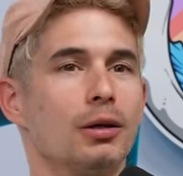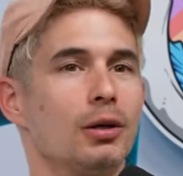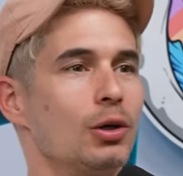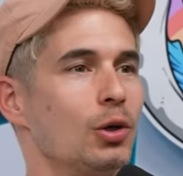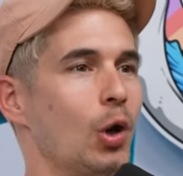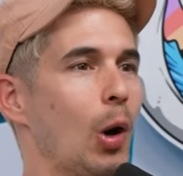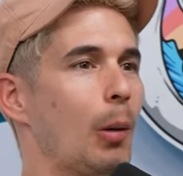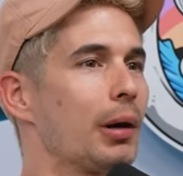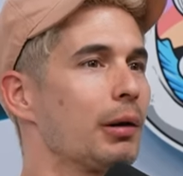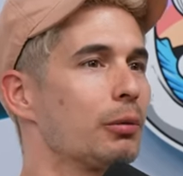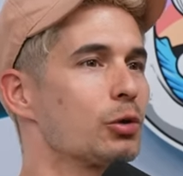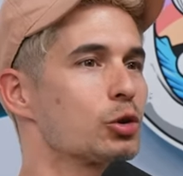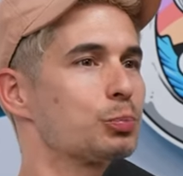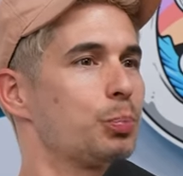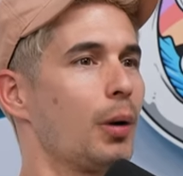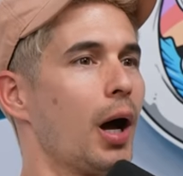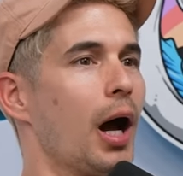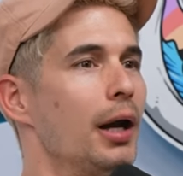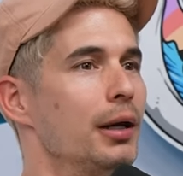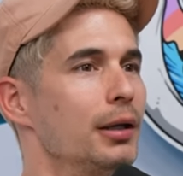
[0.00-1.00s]
Nobody
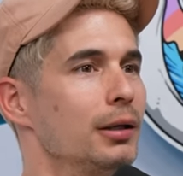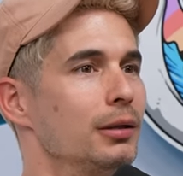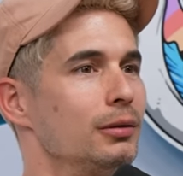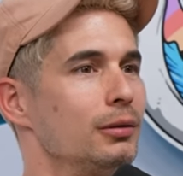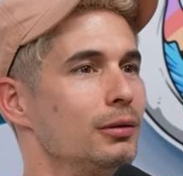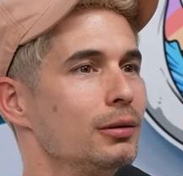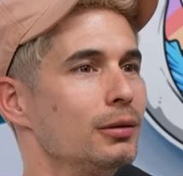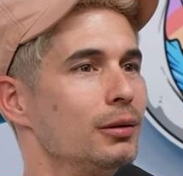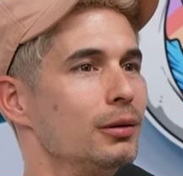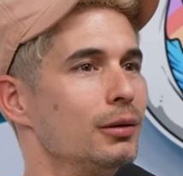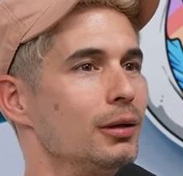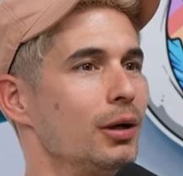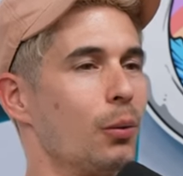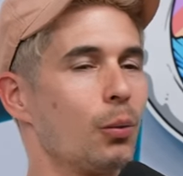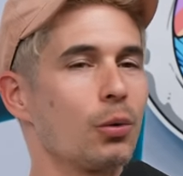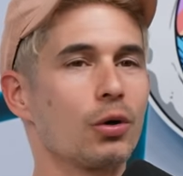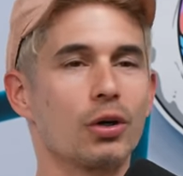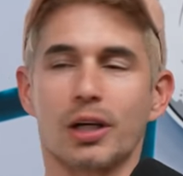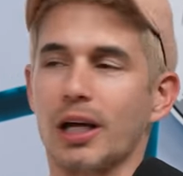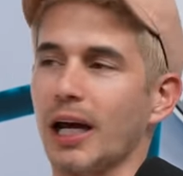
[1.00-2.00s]
responded. Sorry. I
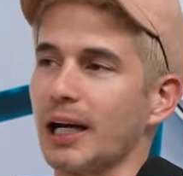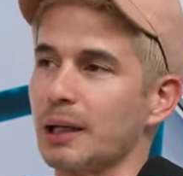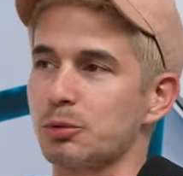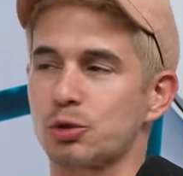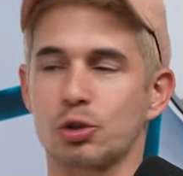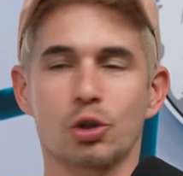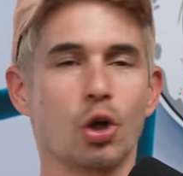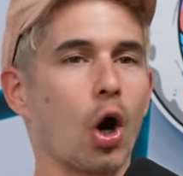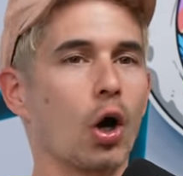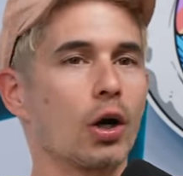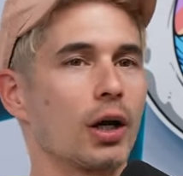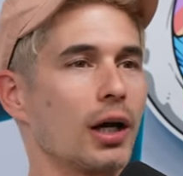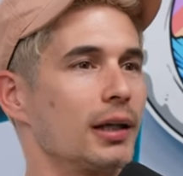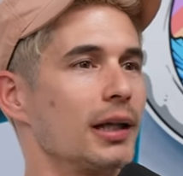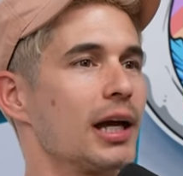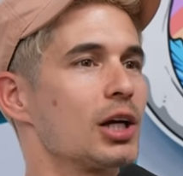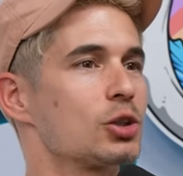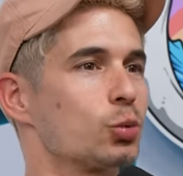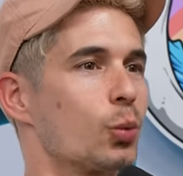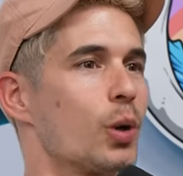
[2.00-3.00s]
wanted a goddamn cigar night
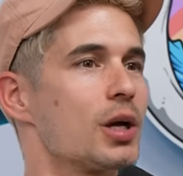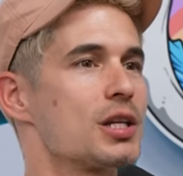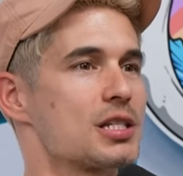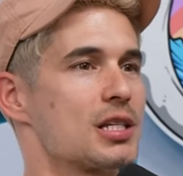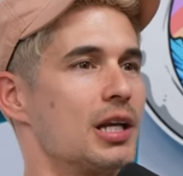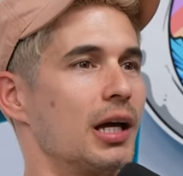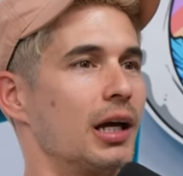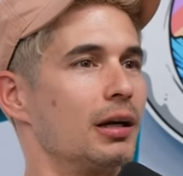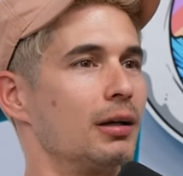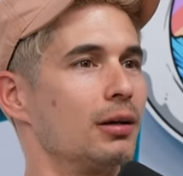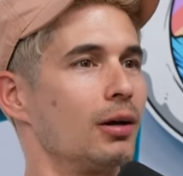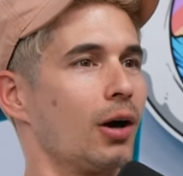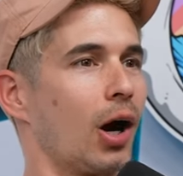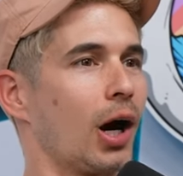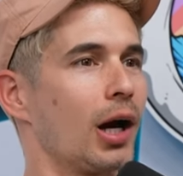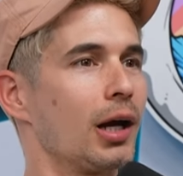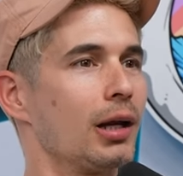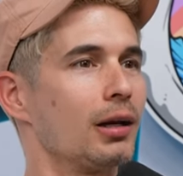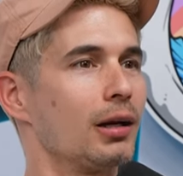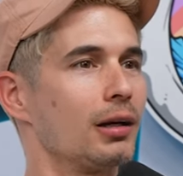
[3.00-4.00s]
last Wednesday. All
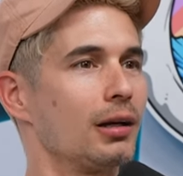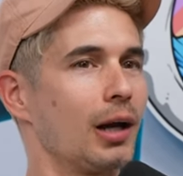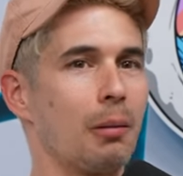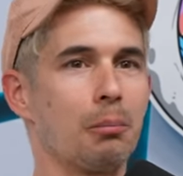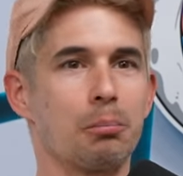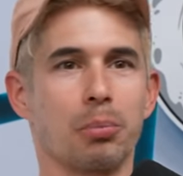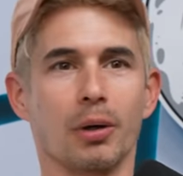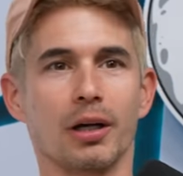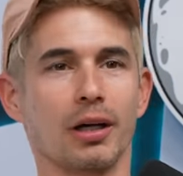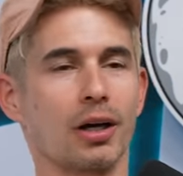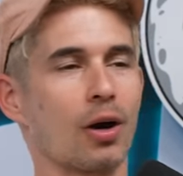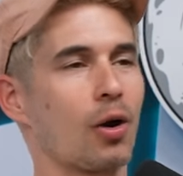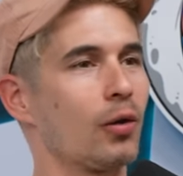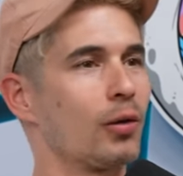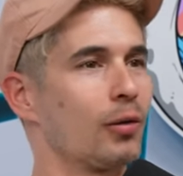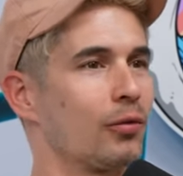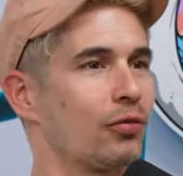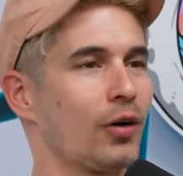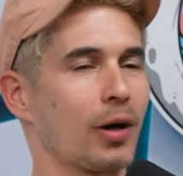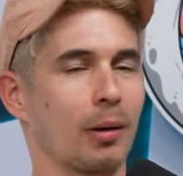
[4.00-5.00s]
right, I'm bringing it all on
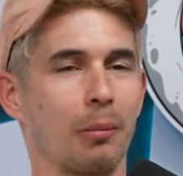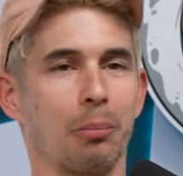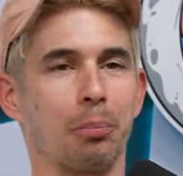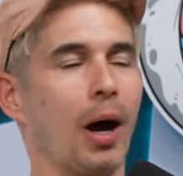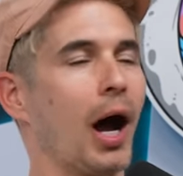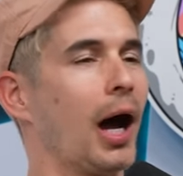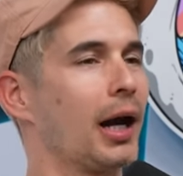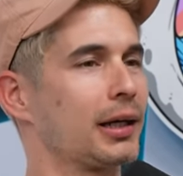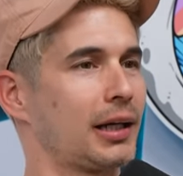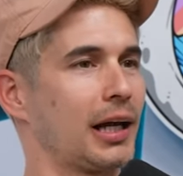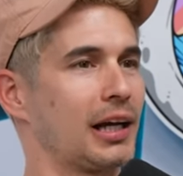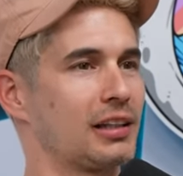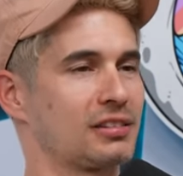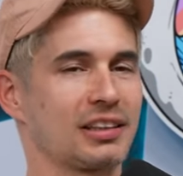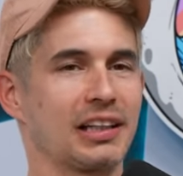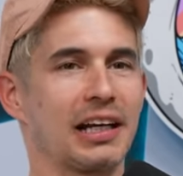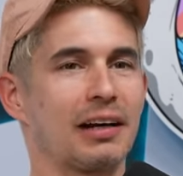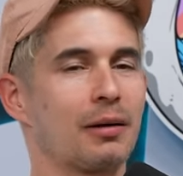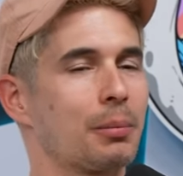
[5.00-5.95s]
the fucking podcast, letting Dude,